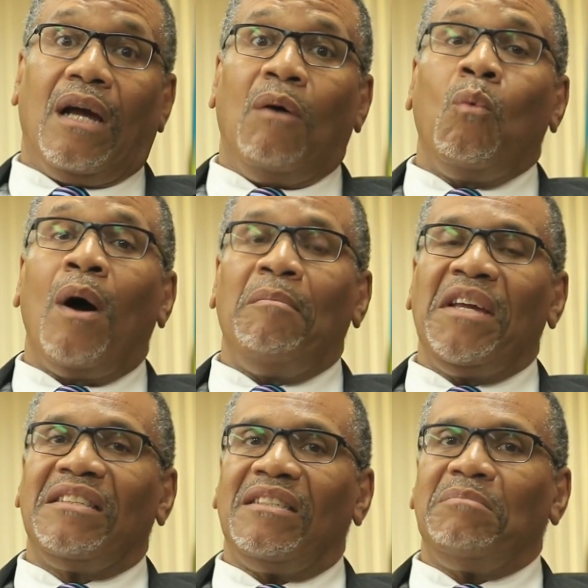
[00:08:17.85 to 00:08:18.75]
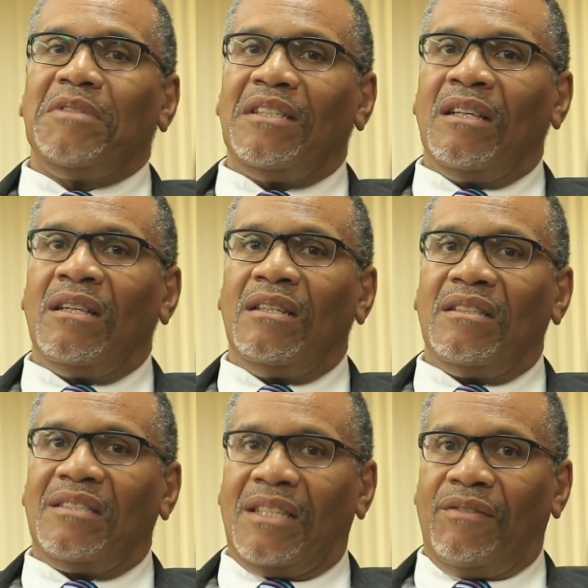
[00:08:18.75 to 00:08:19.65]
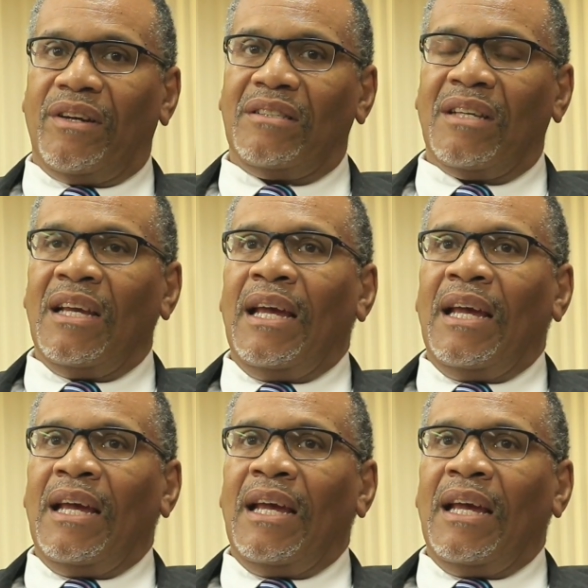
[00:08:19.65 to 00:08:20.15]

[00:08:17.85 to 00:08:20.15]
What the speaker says: And what makes this particularly serious